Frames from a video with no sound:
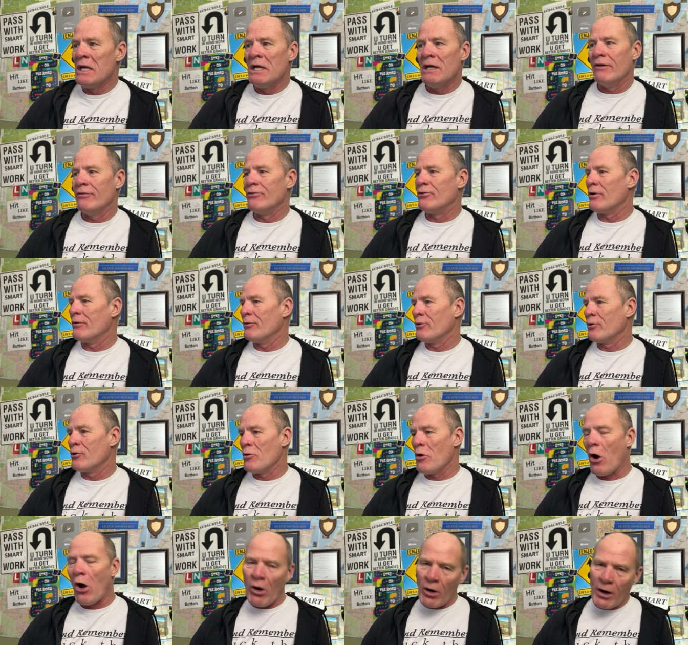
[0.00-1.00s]
I've driven through
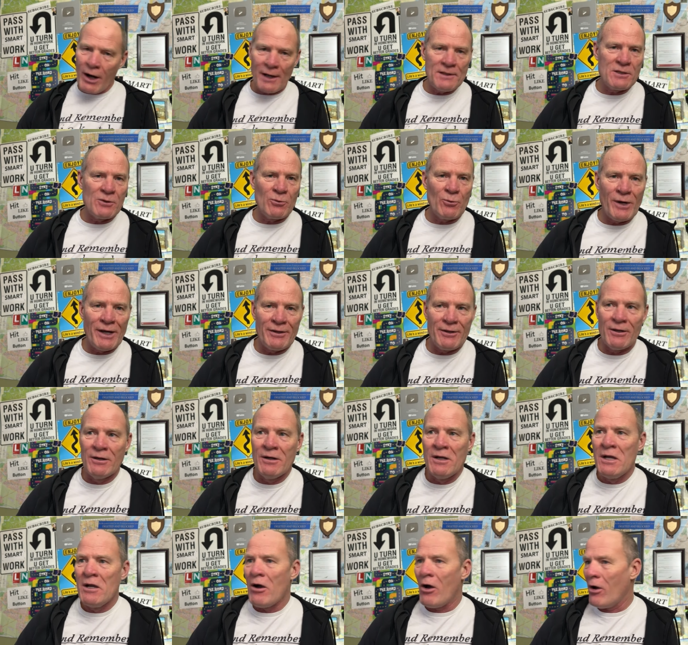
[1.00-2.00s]
all kinds of weather,
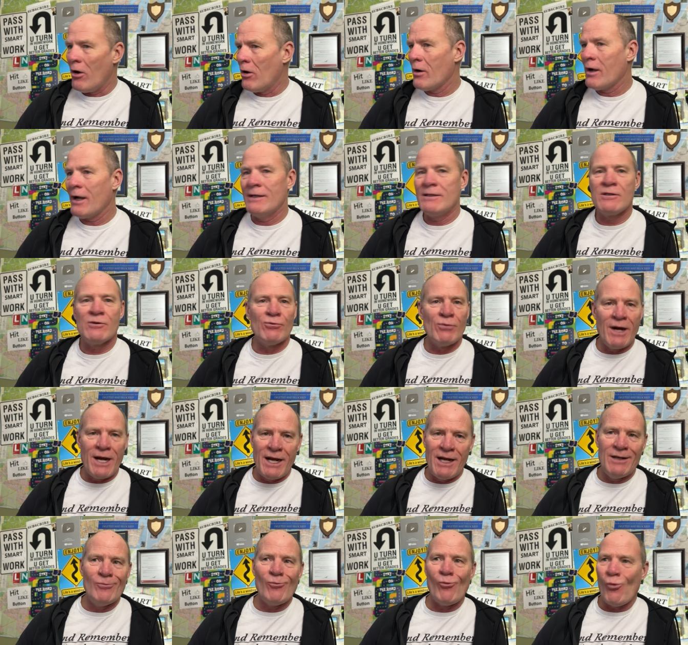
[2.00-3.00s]
all kinds of
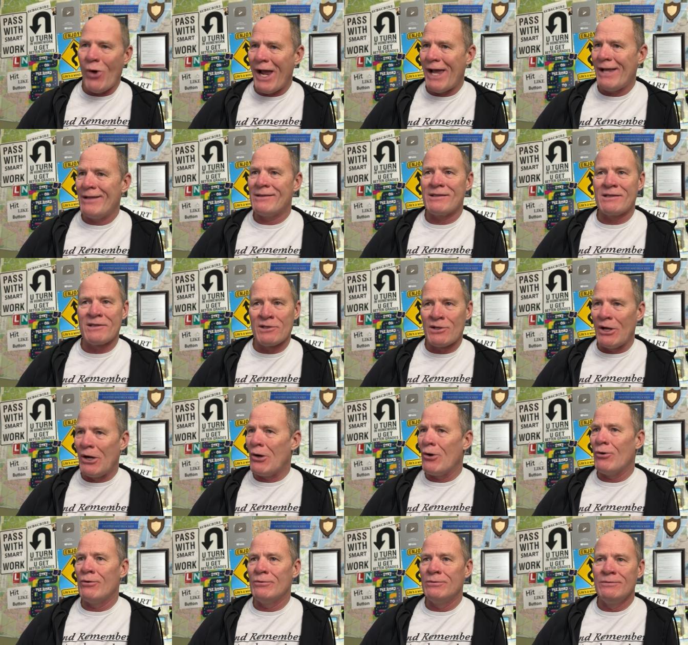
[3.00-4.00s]
rain, wet,
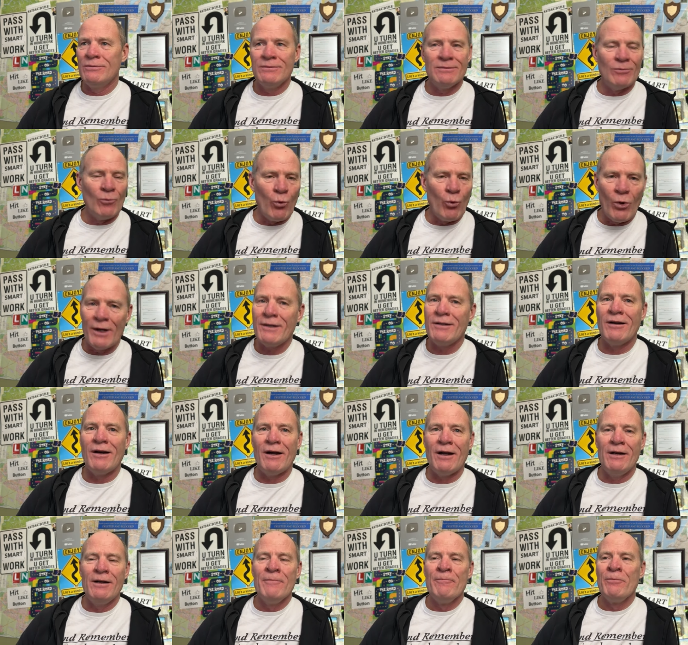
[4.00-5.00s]
snow,
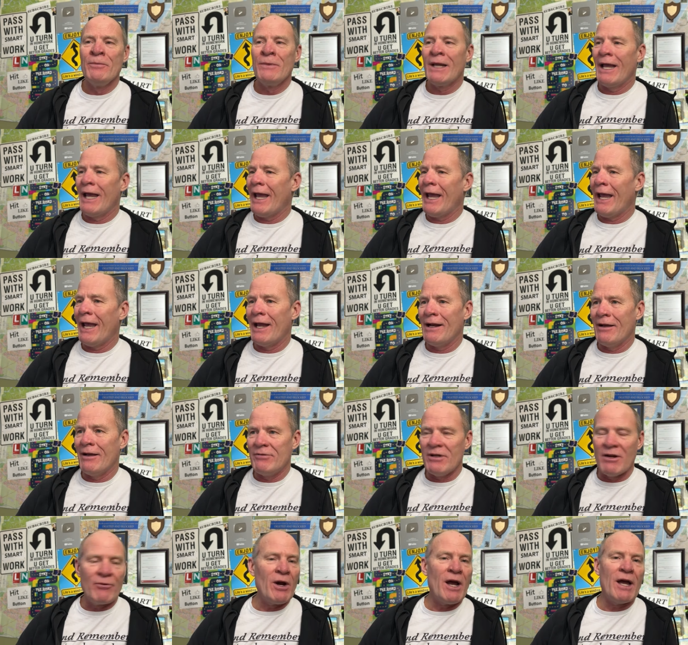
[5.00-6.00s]
whatnot. And I've
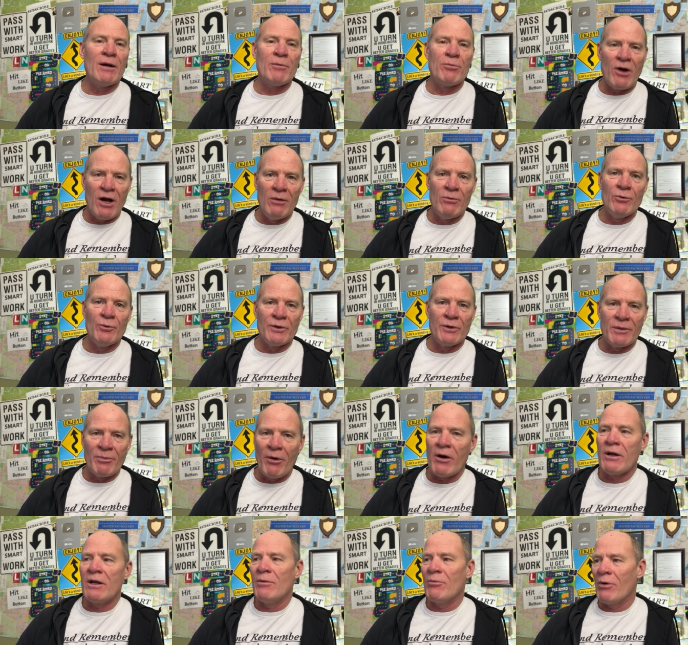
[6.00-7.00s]
never had a problem with the
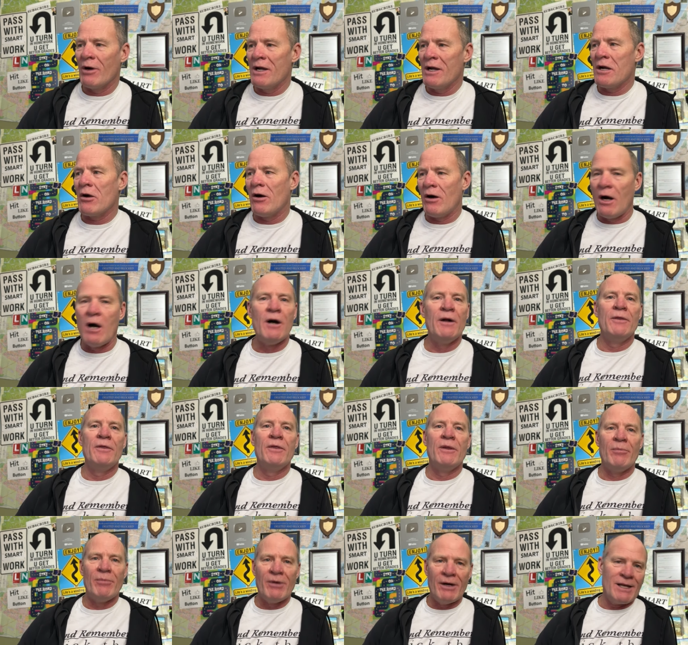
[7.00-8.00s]
parking brake on
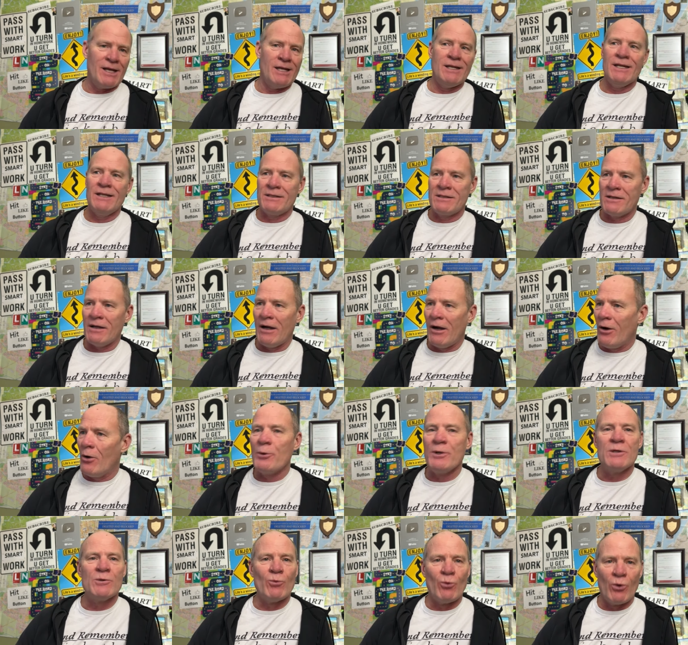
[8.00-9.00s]
the buggy. It's
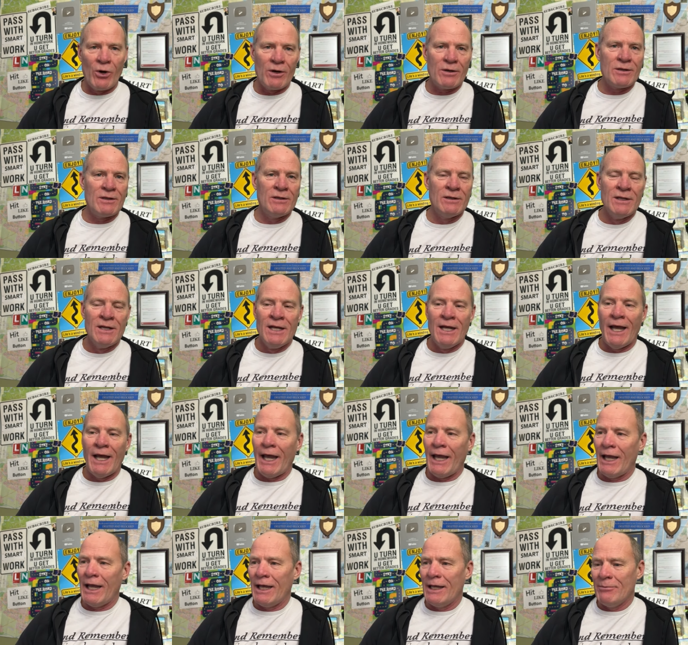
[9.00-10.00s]
always worked.
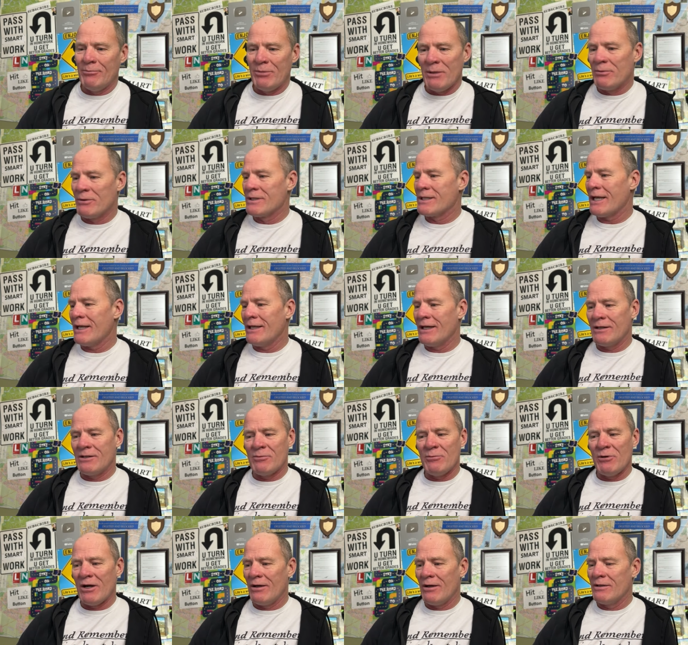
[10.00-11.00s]
And people say that to
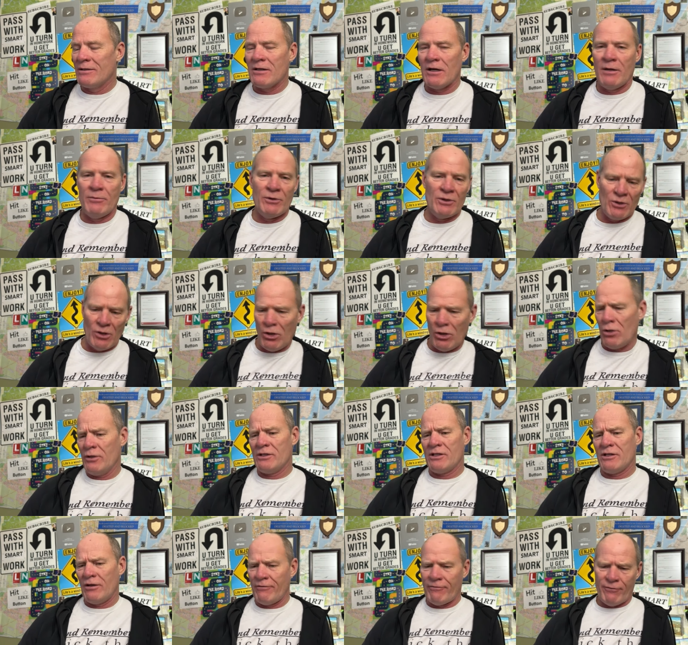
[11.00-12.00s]
me all the time. oh,
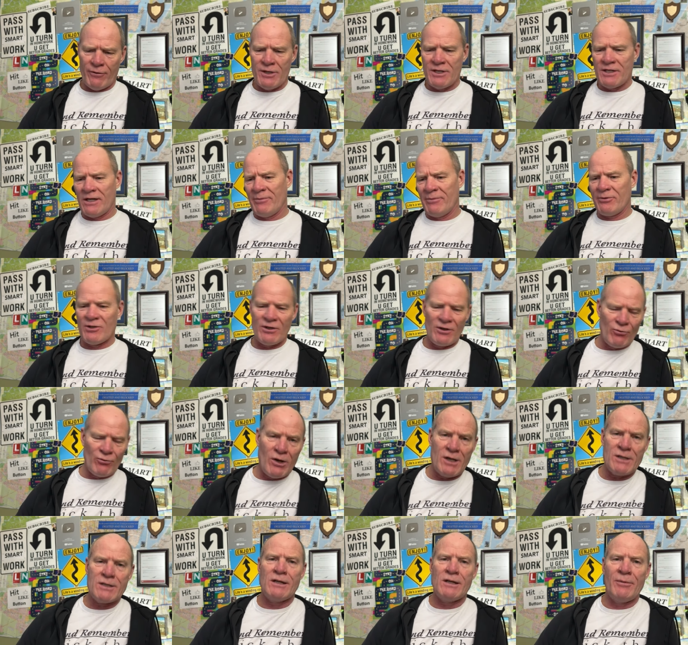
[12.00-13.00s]
it's going to freeze up. It's going to
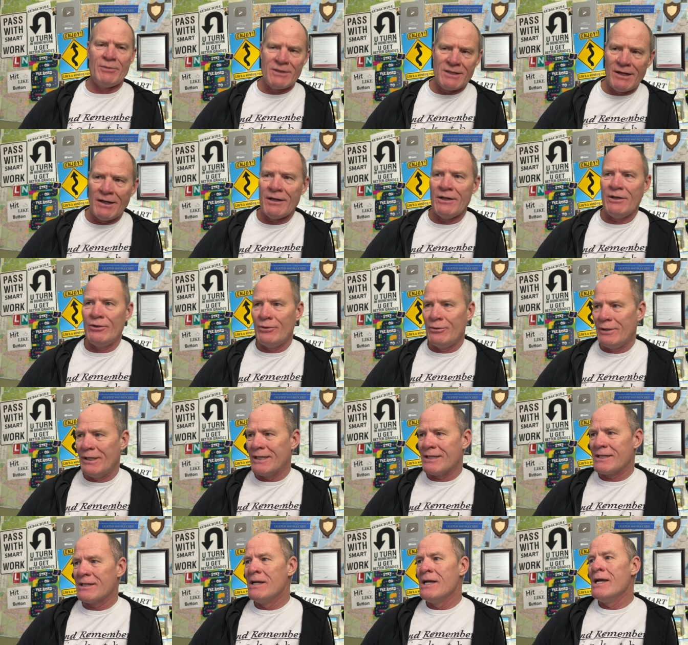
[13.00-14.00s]
rust up. It's not going to do
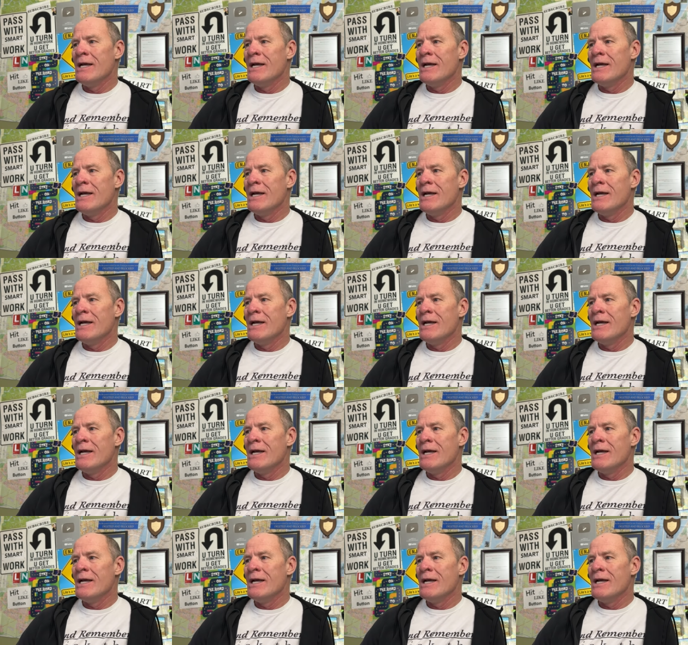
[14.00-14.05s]
this.